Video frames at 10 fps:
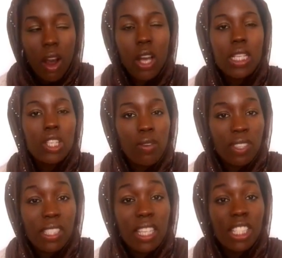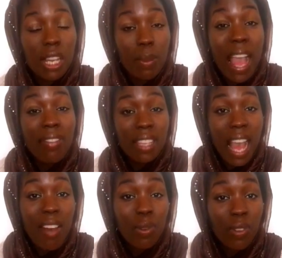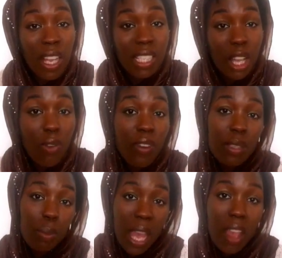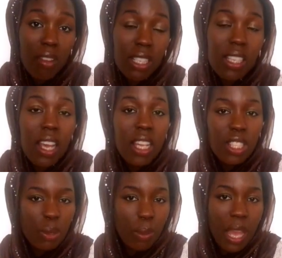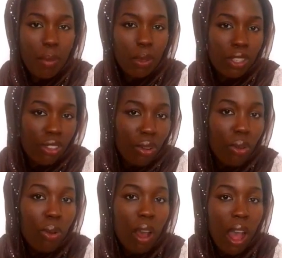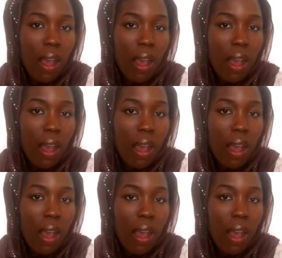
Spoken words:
honest conversation that we have to have with ourselves as parents, to be able to